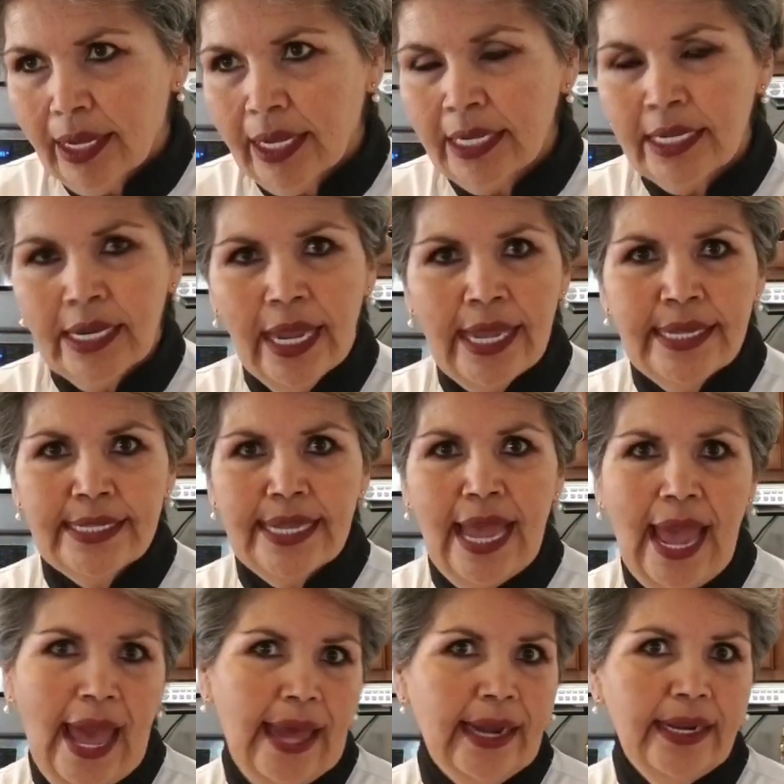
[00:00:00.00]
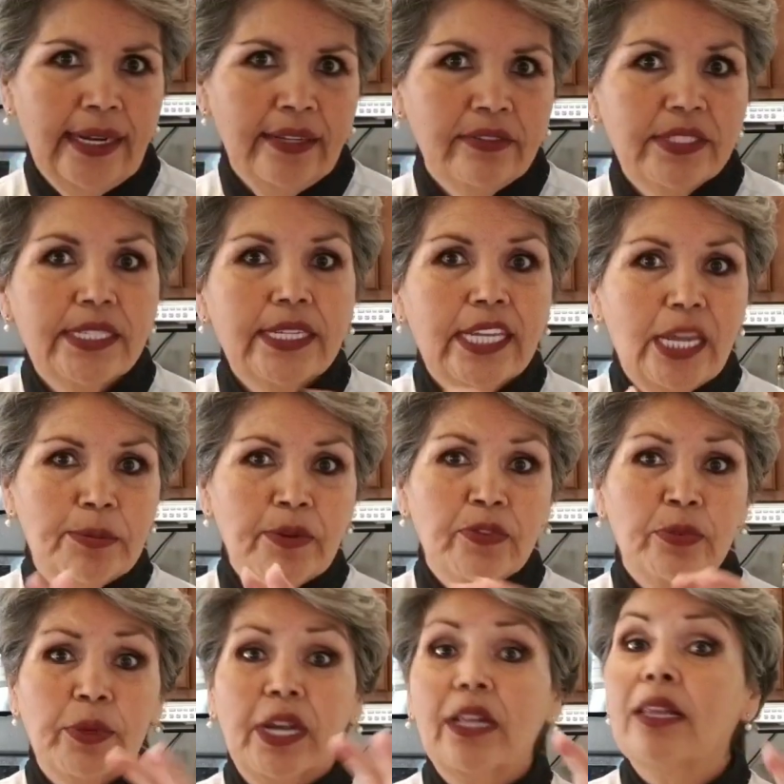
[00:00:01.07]
contains additives to keep it
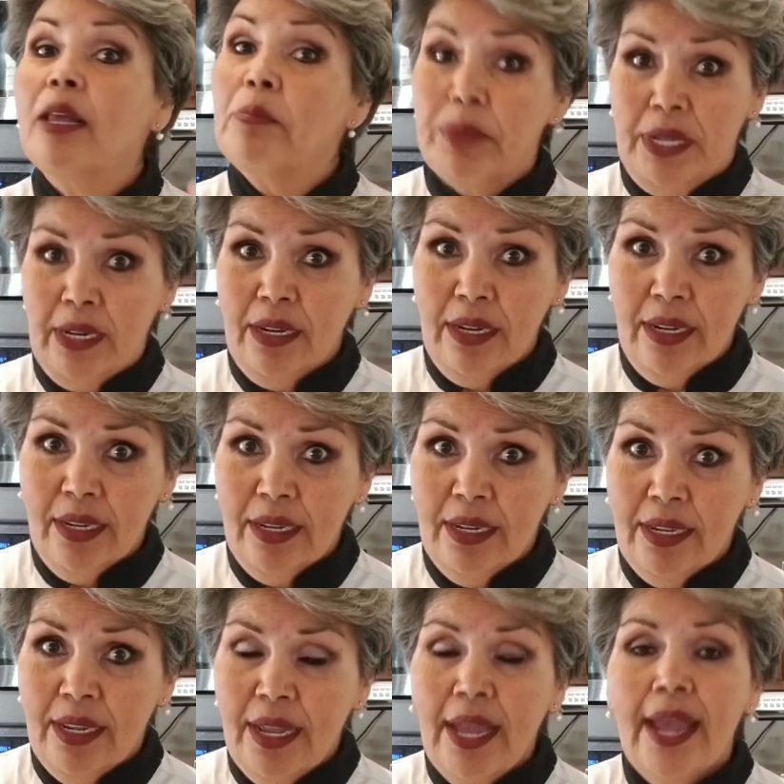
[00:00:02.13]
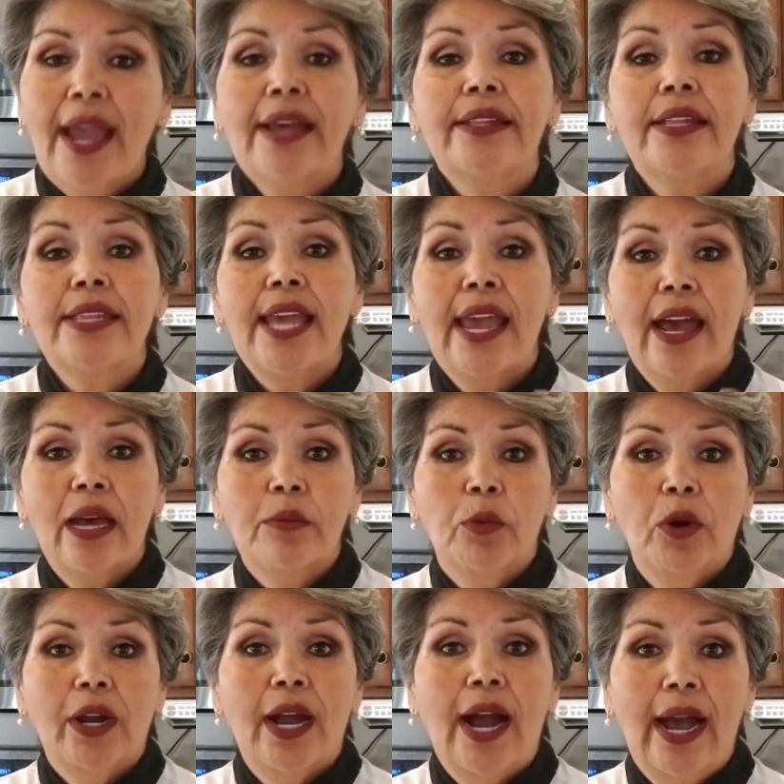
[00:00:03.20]
from clumping, and then they add
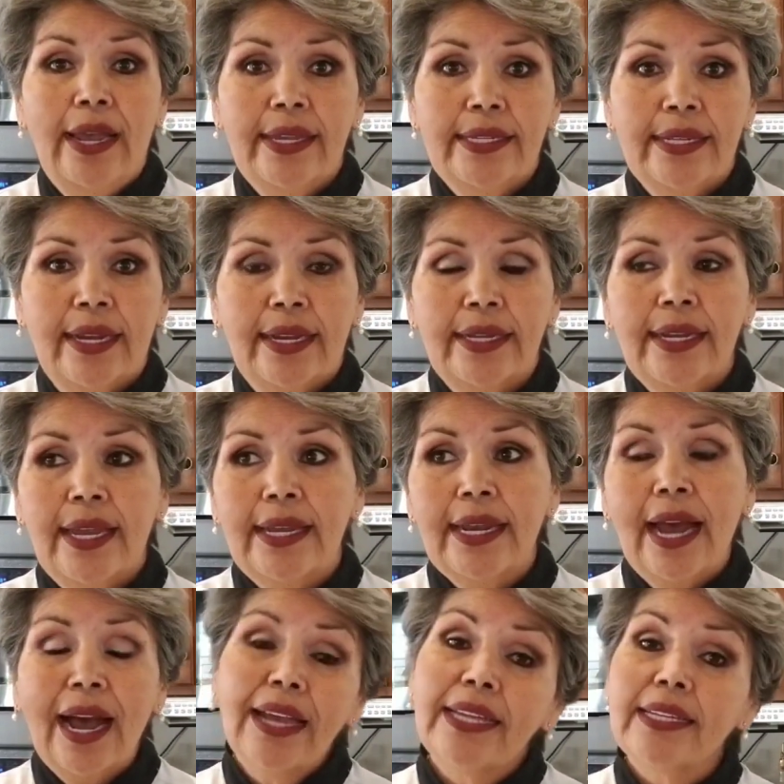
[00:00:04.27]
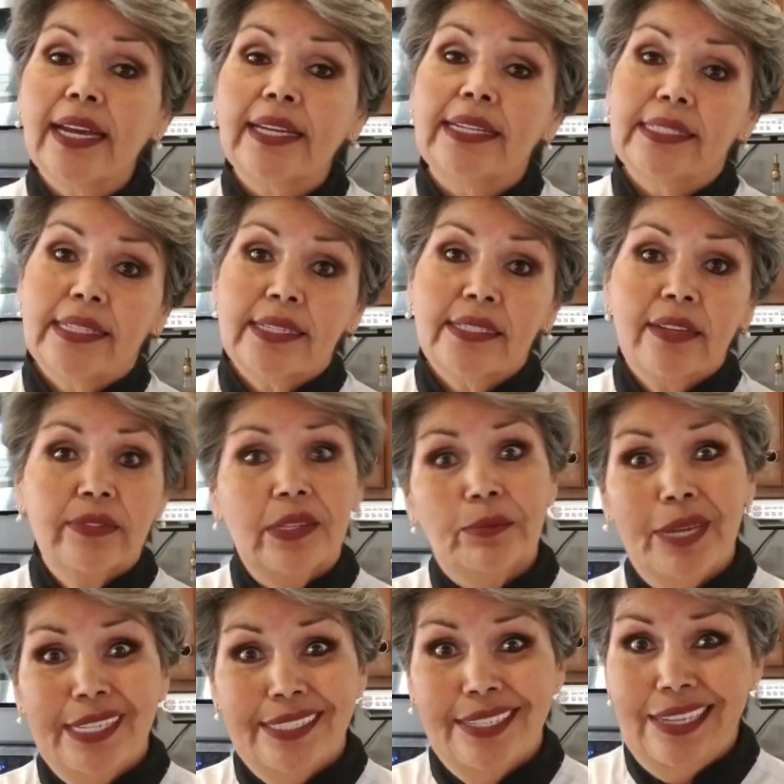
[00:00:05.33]
more iodine. And iodine is the stuff that
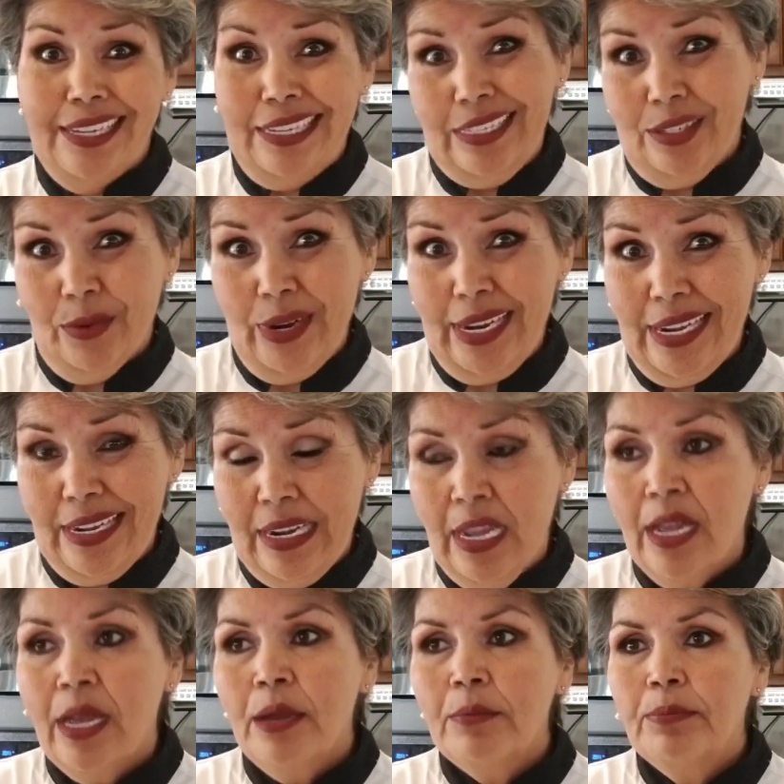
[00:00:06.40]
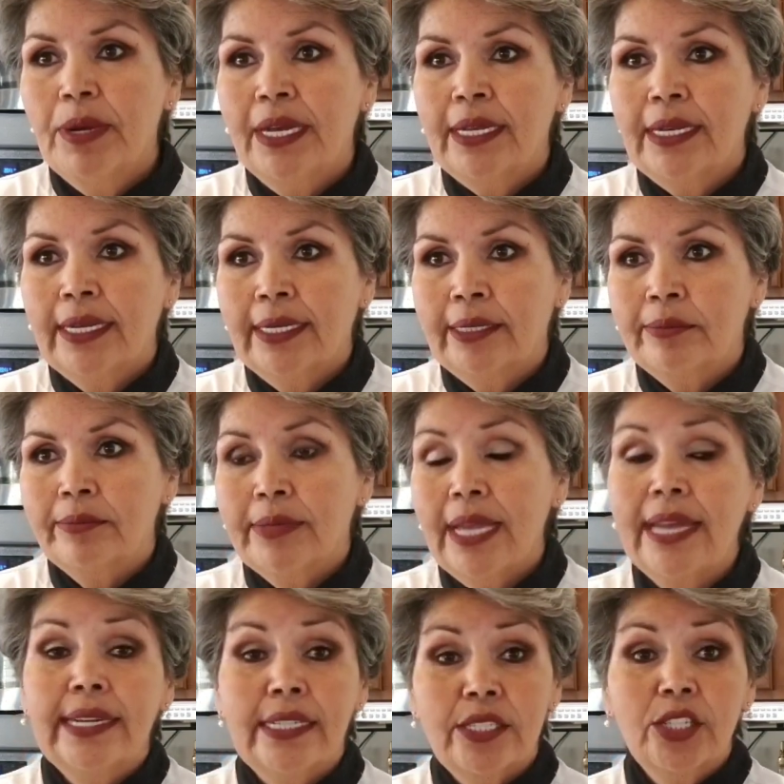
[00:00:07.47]
makes it taste great, but
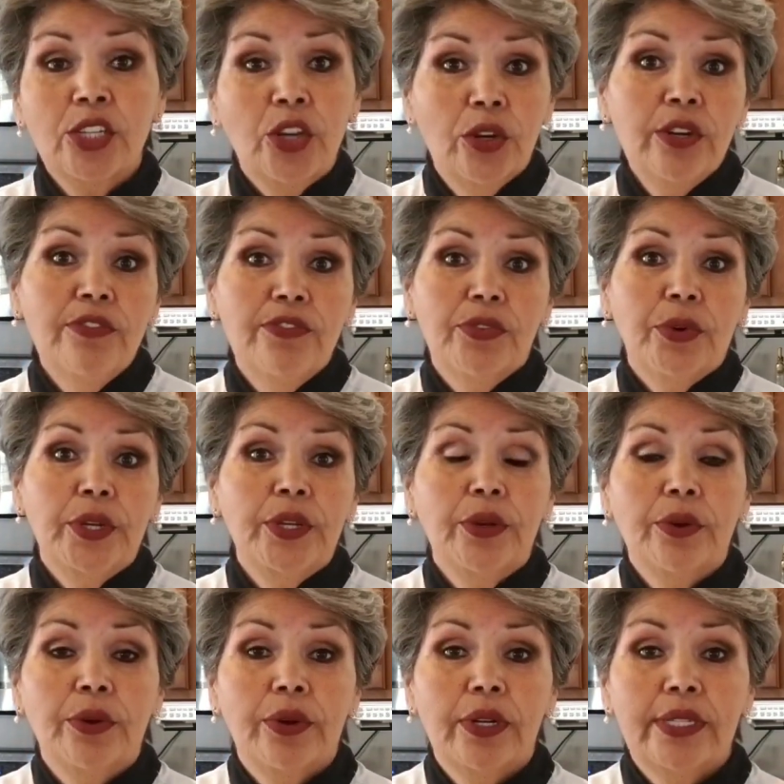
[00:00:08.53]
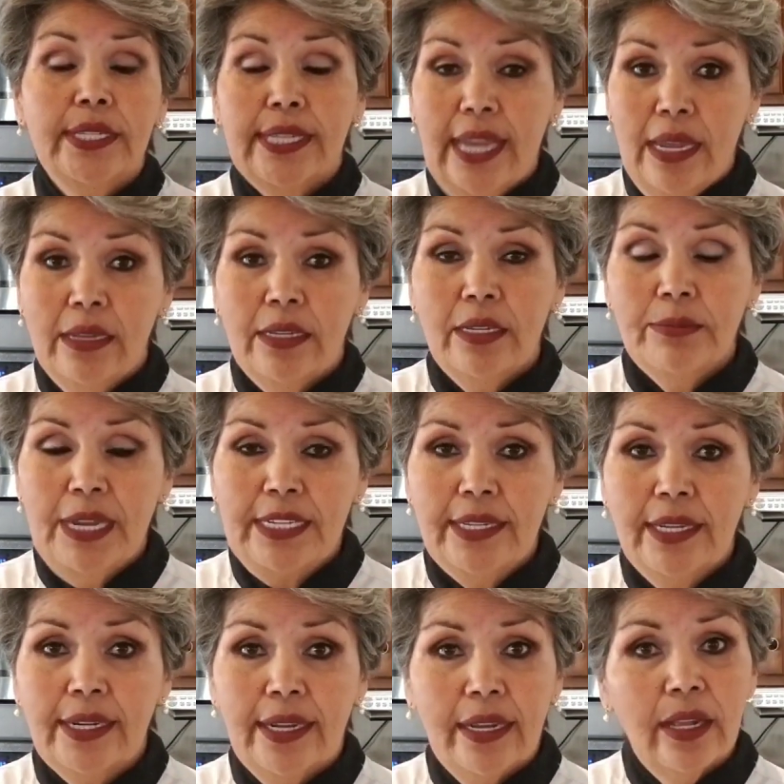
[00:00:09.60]
and it's good for to
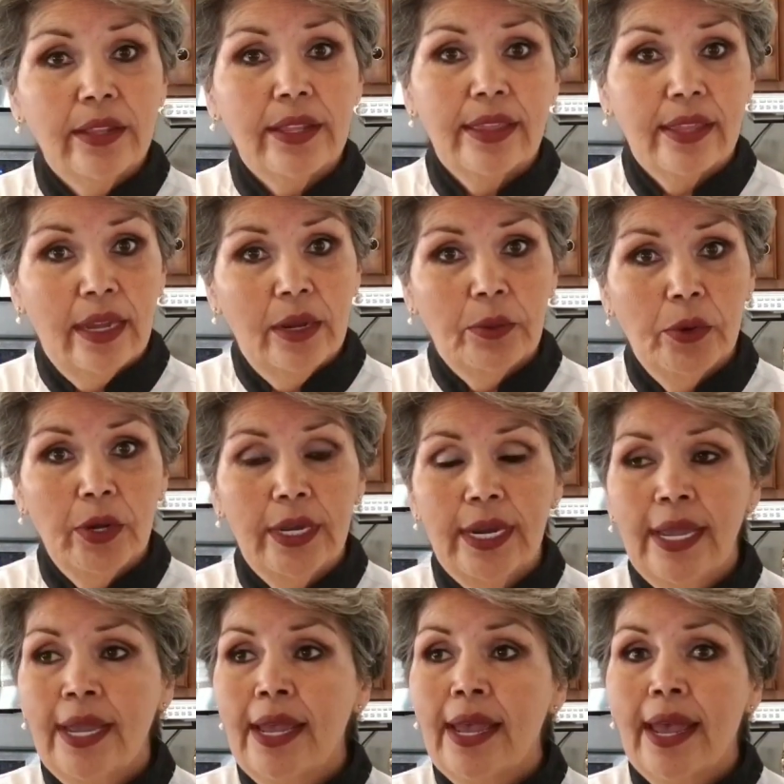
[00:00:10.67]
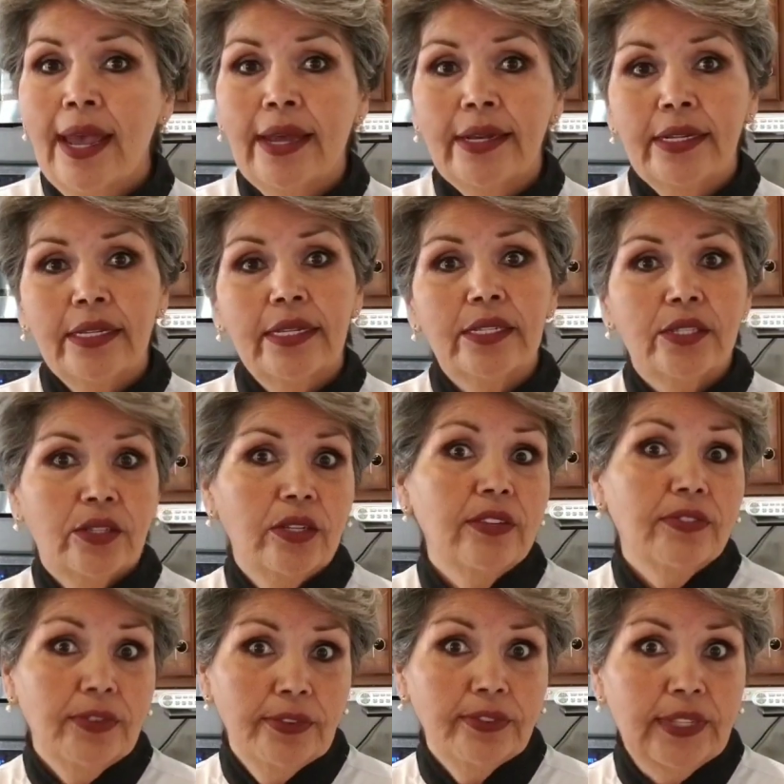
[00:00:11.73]
maintain a healthy thyroid, and it's
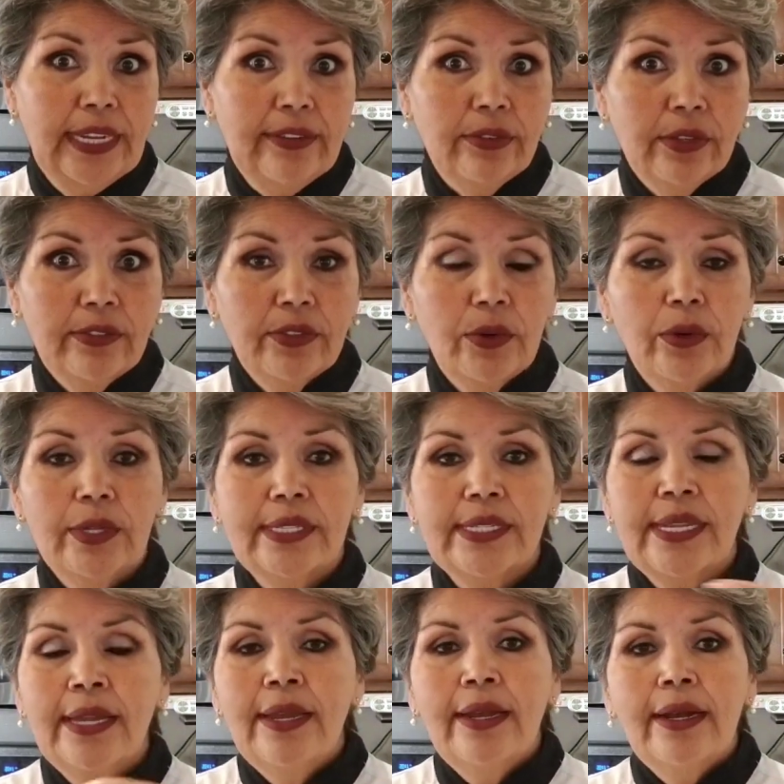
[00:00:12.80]
good for flavor, of course.